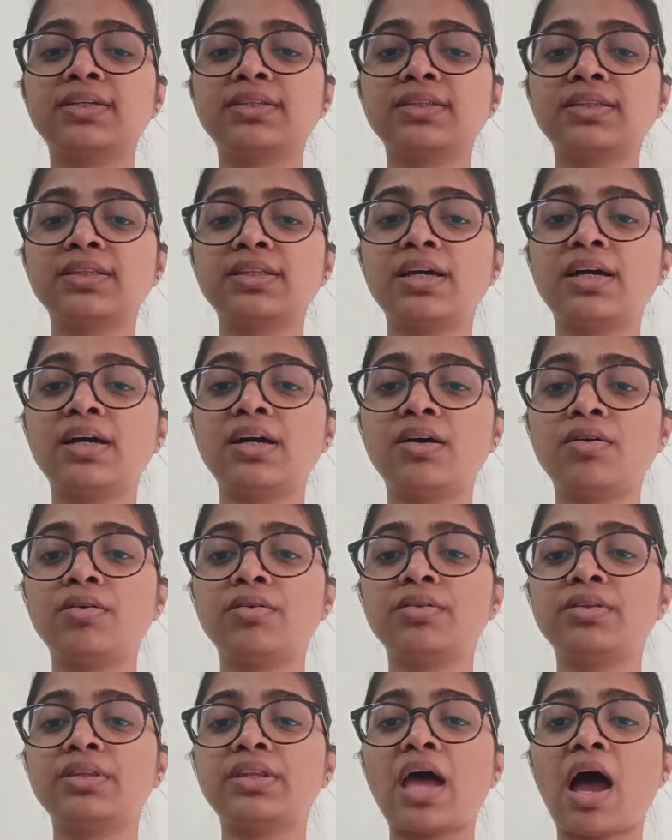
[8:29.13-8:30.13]

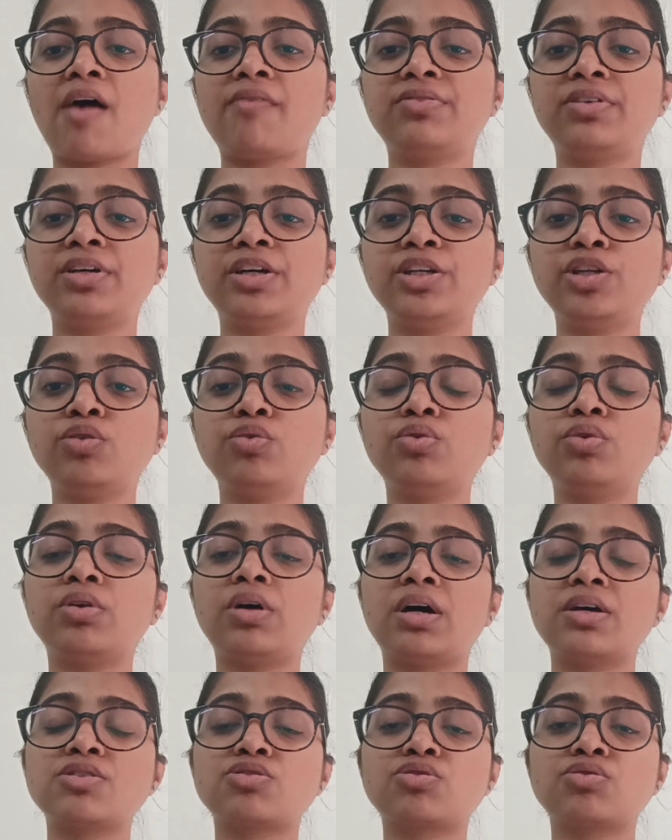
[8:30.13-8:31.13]
after you
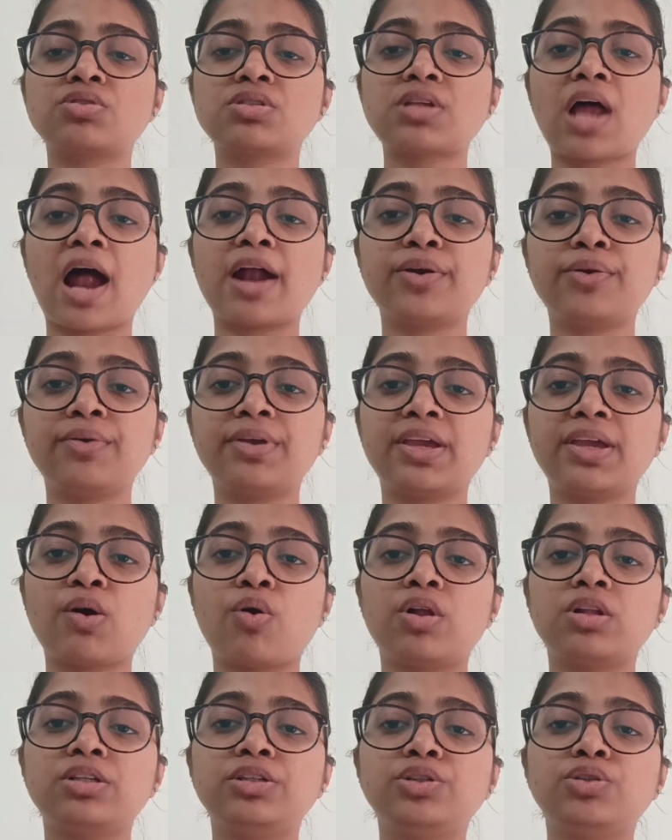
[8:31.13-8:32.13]
start knowing
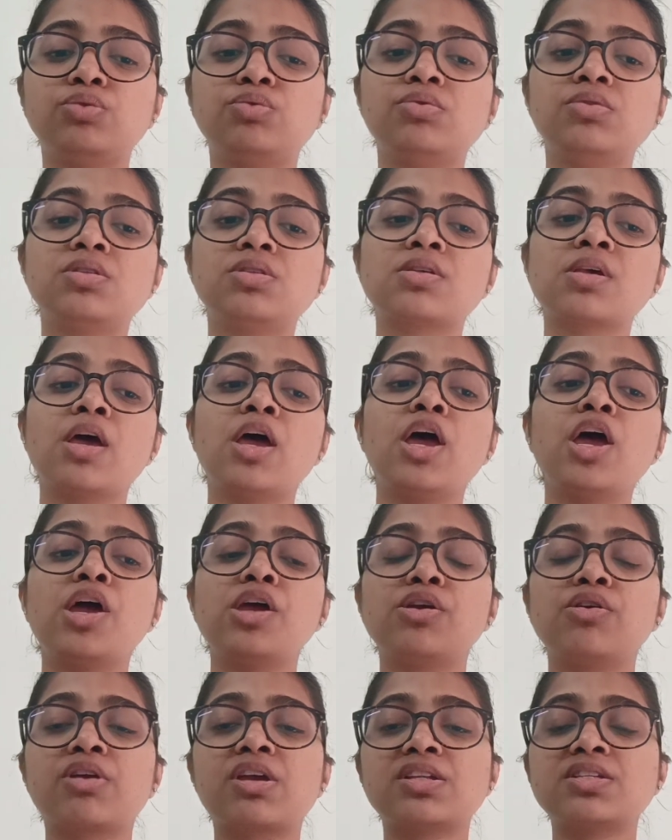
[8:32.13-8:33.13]
all the tools,
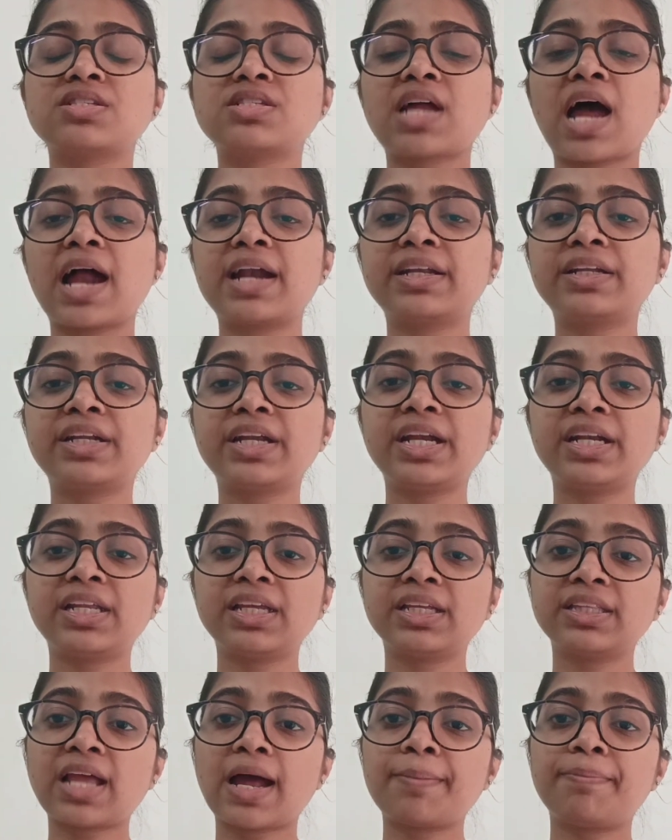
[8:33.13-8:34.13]
you can start
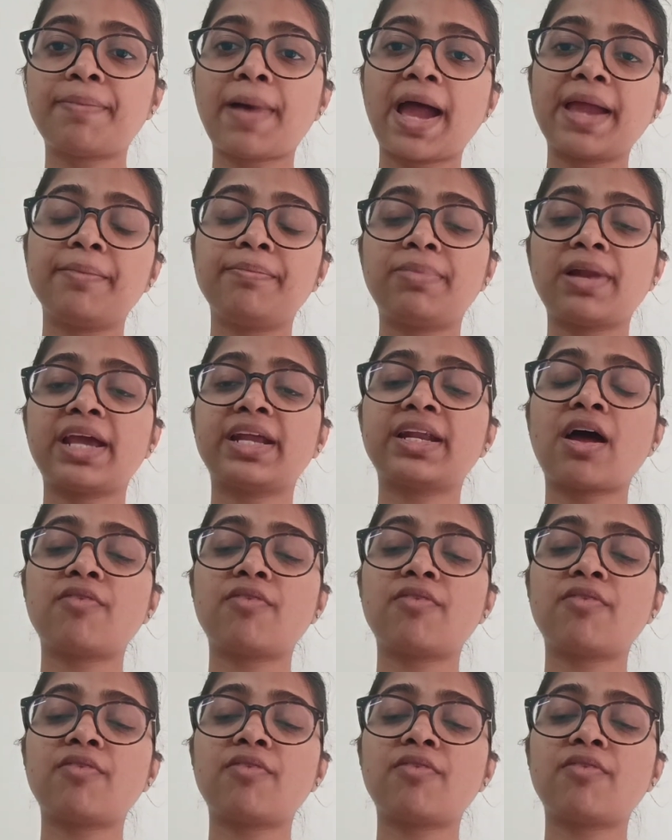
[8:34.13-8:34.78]
creating that pipeline.